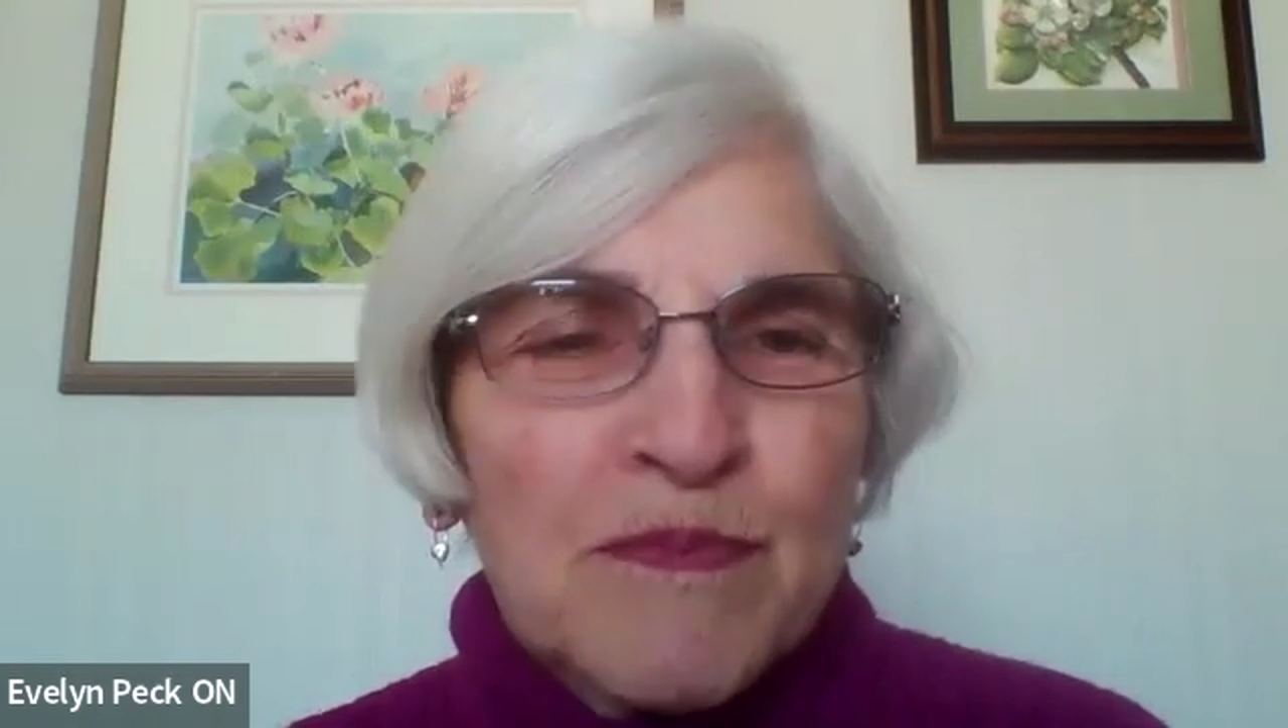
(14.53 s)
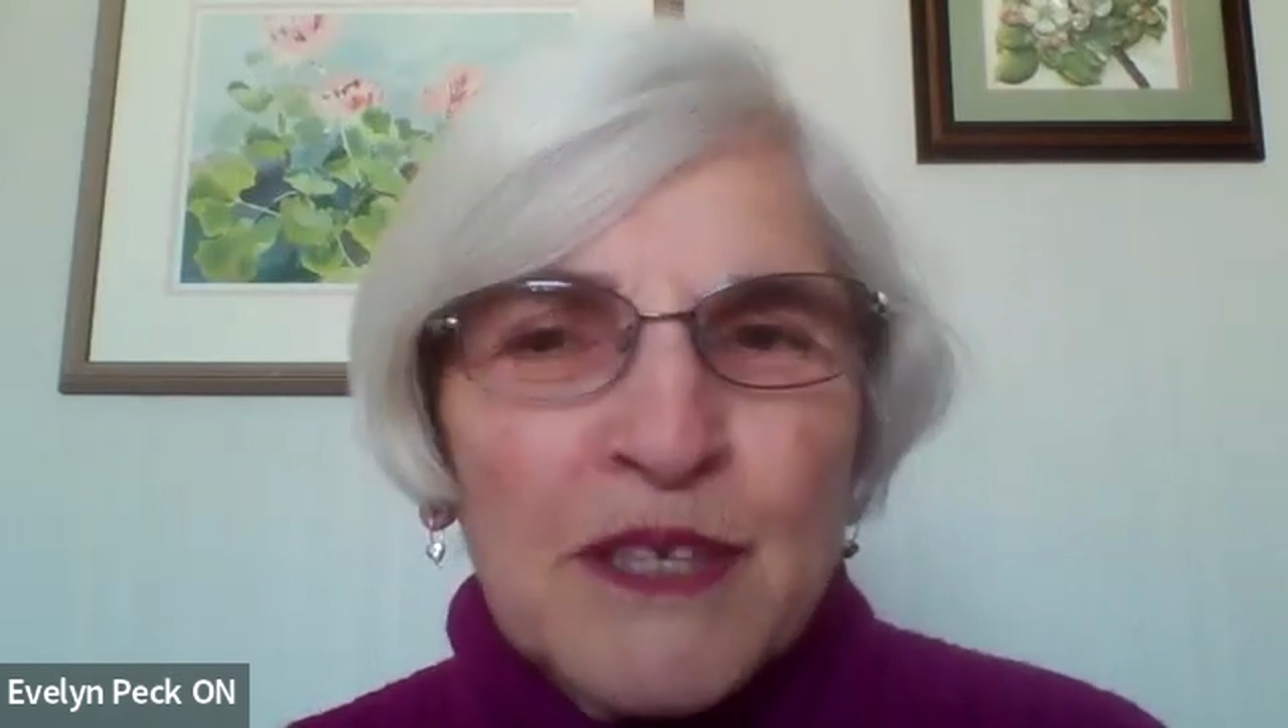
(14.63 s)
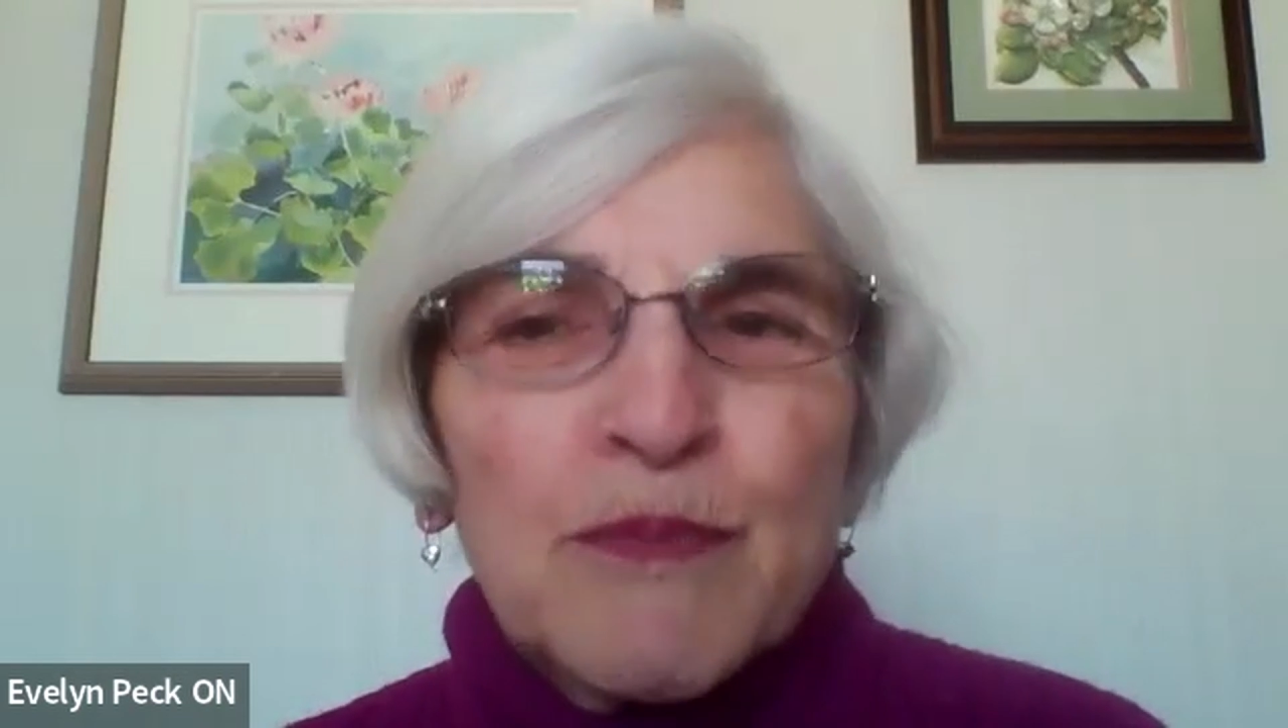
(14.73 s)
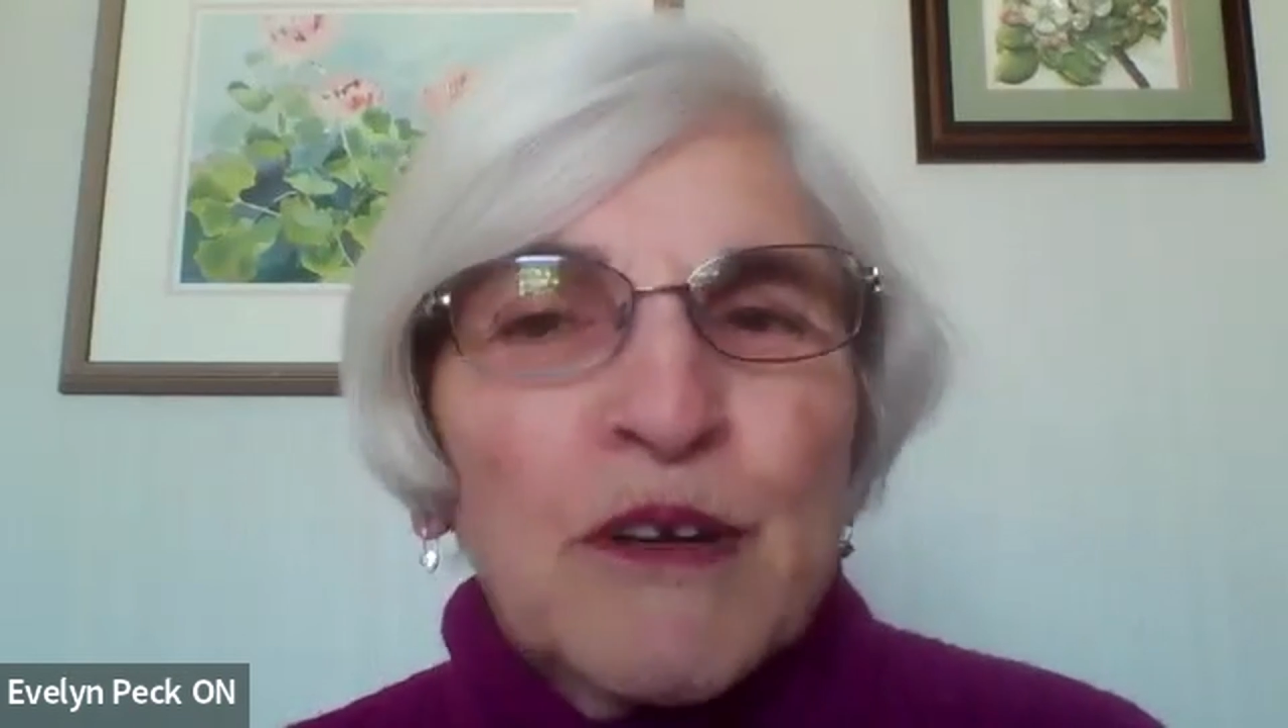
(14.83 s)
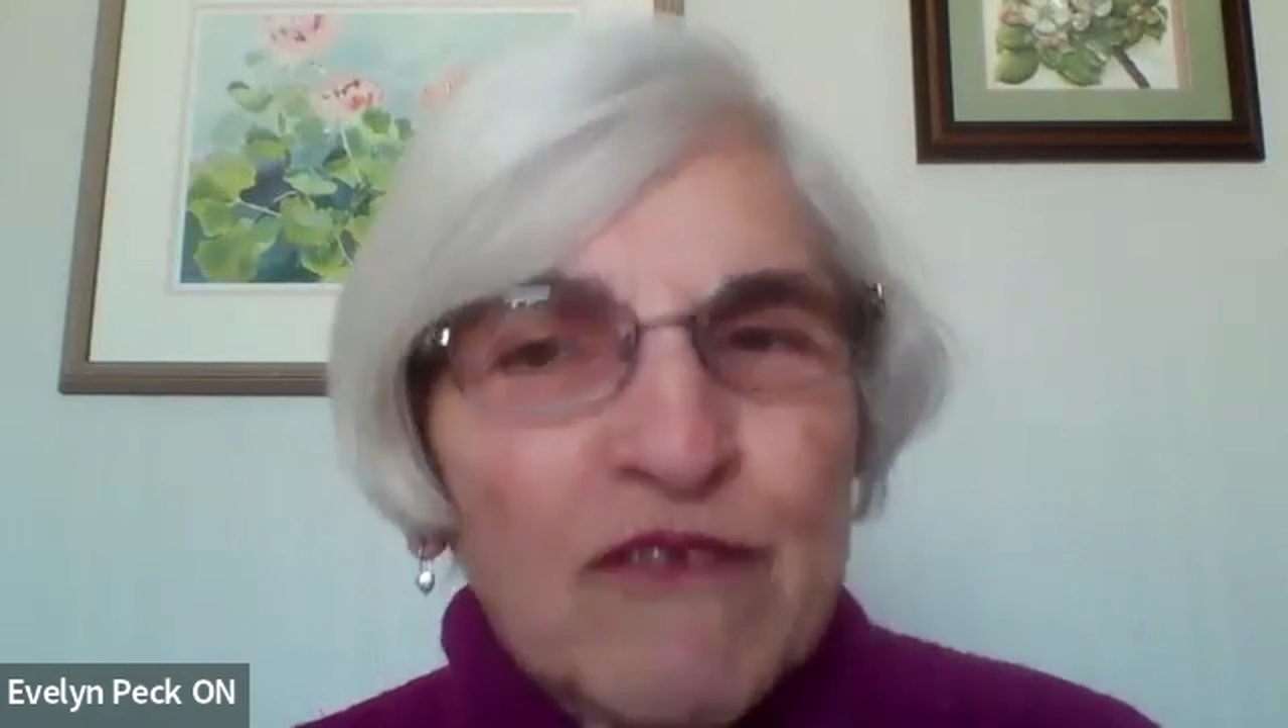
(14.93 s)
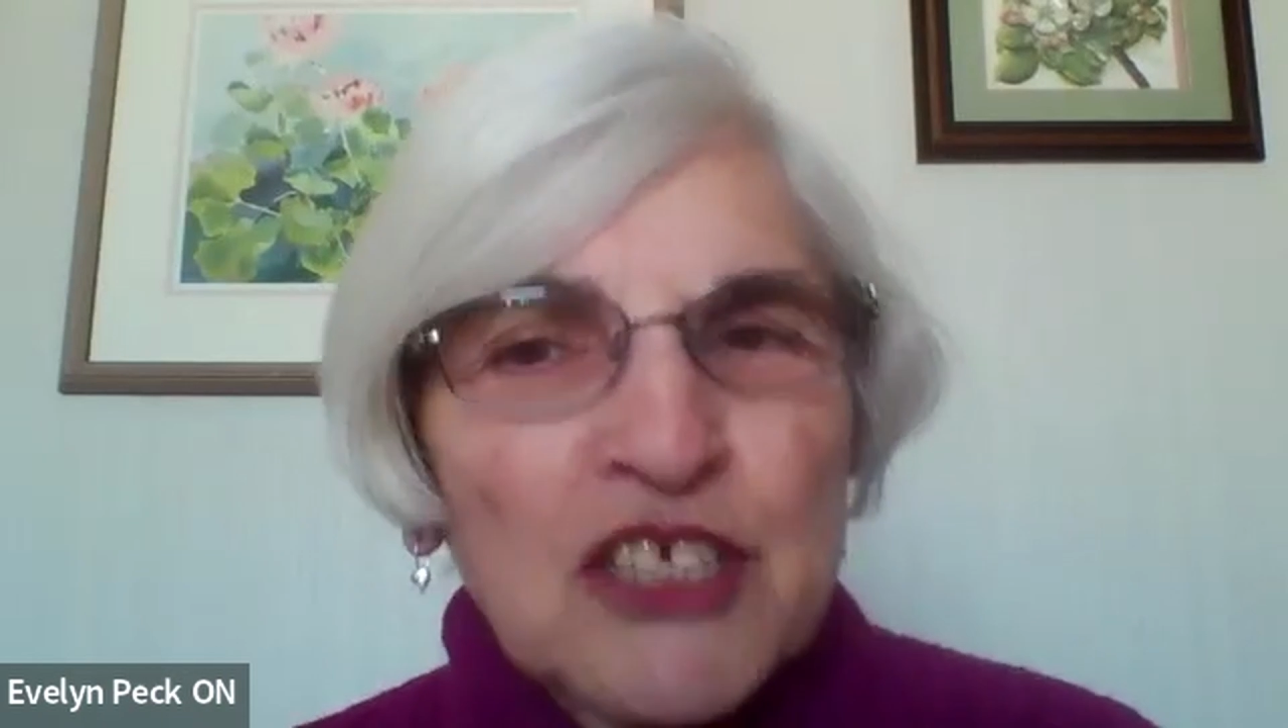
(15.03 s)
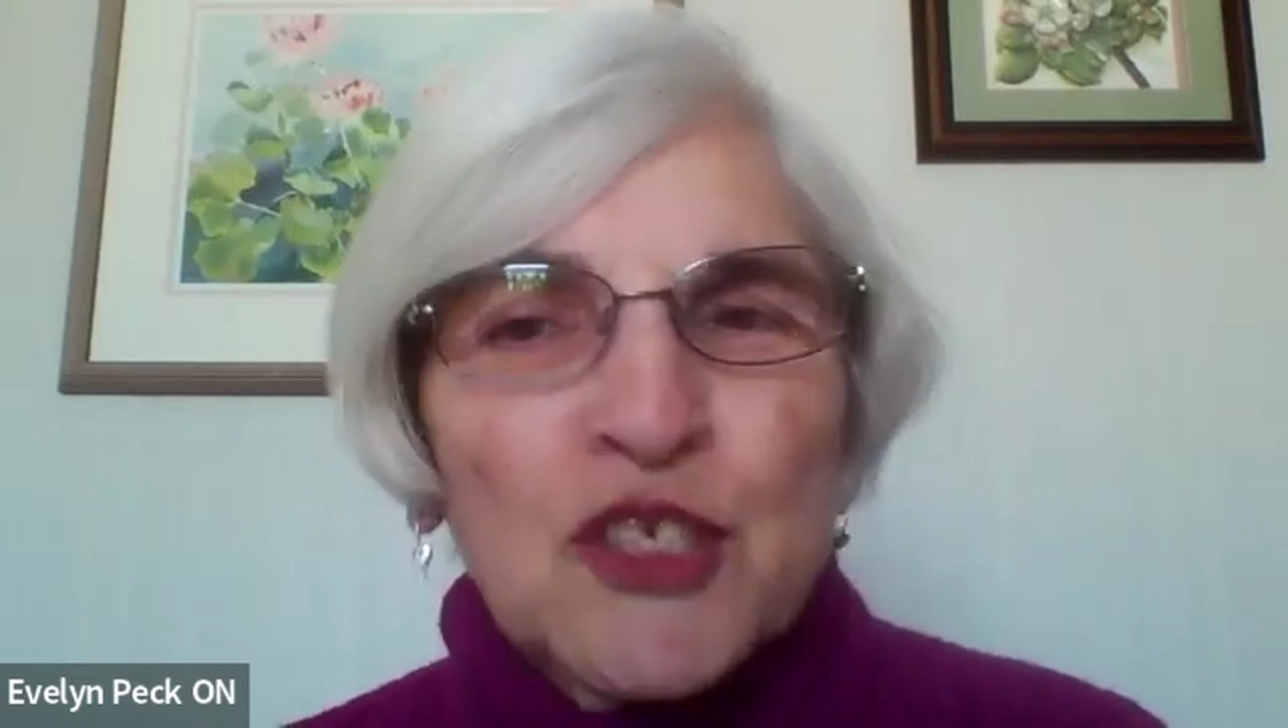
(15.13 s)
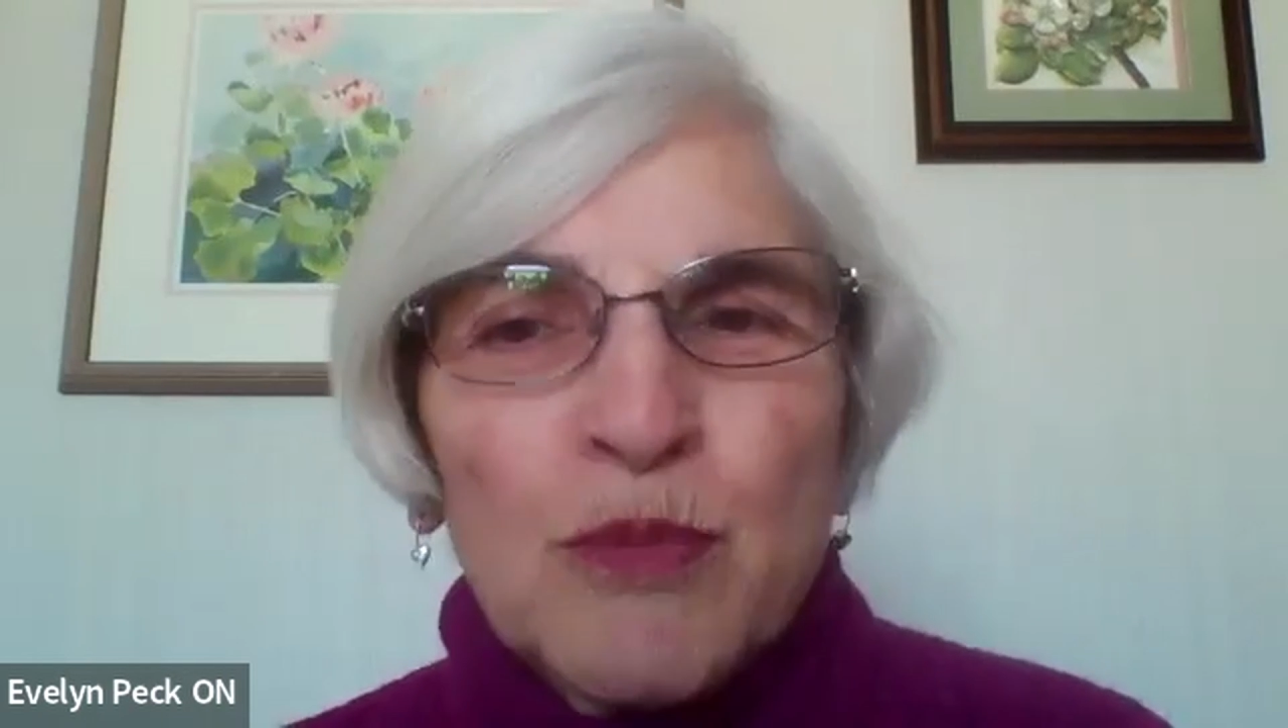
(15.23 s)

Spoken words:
the provincial